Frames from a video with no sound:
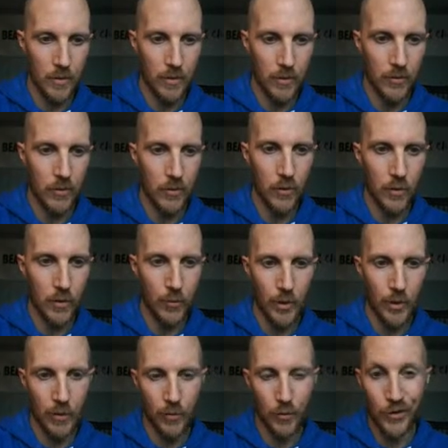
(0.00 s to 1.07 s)
0 times
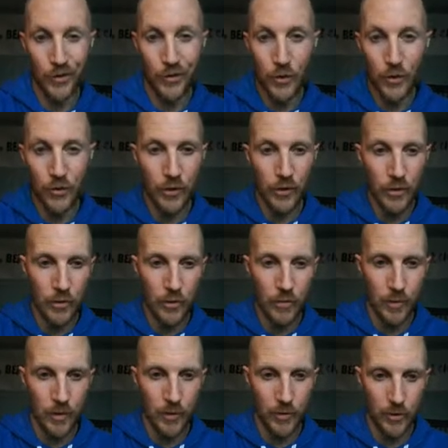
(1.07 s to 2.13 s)
-3 is still 0,
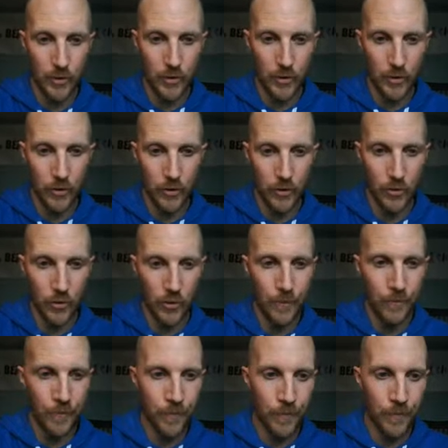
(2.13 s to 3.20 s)
+2 is 2.
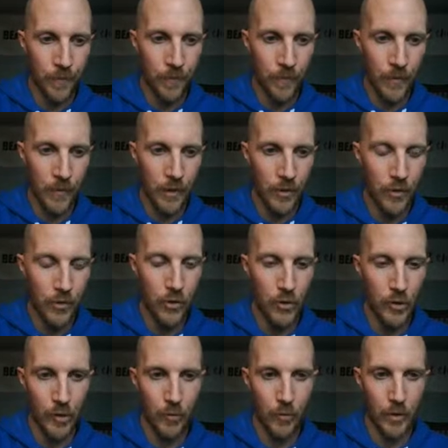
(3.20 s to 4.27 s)
2
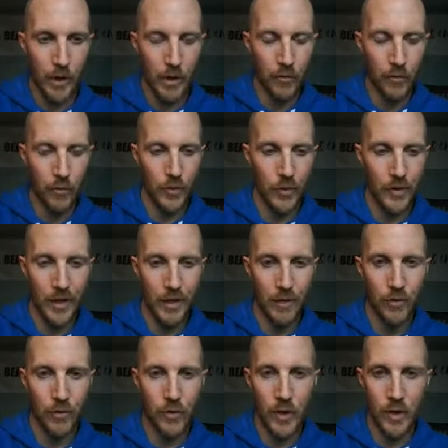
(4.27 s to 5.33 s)
times -3 is
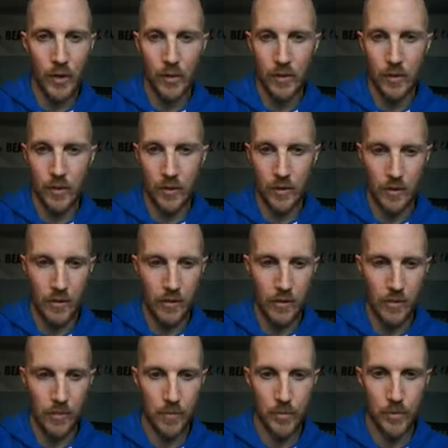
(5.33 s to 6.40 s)
-6,
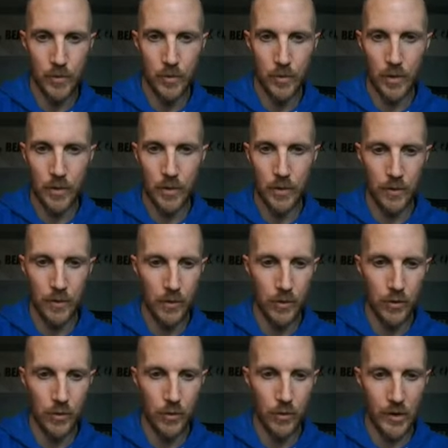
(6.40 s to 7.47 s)

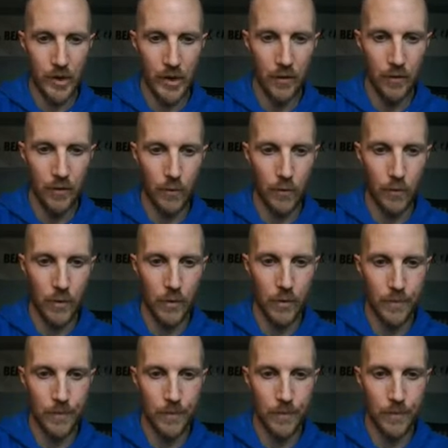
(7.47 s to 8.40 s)
+2 is -4.